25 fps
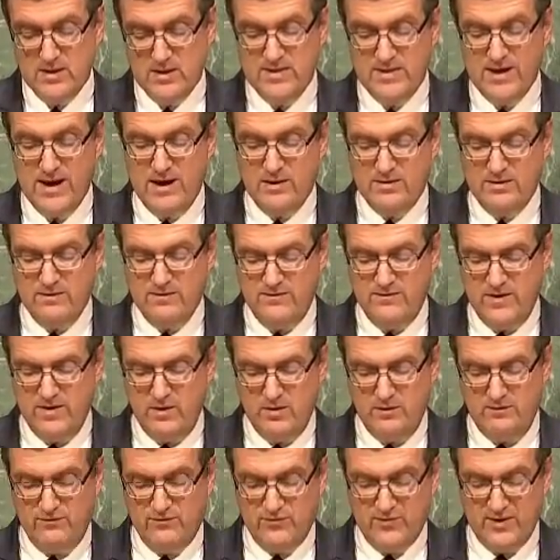they are the
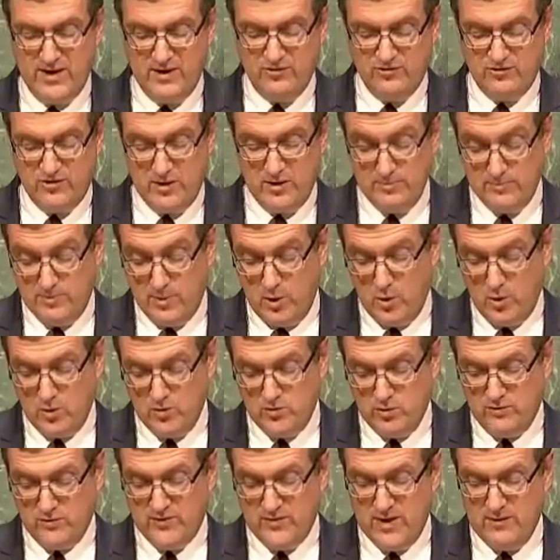very flesh and
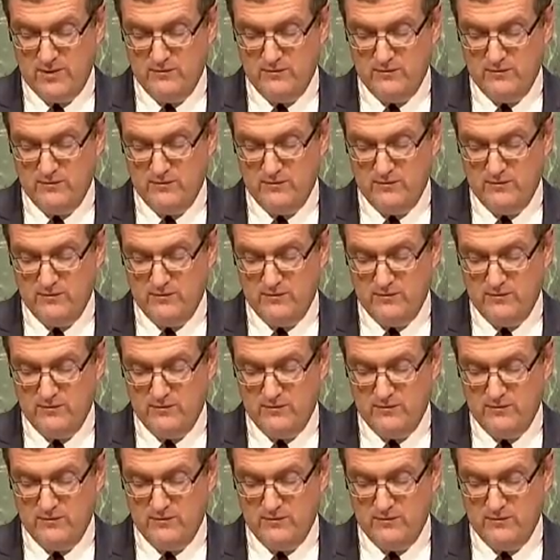bone of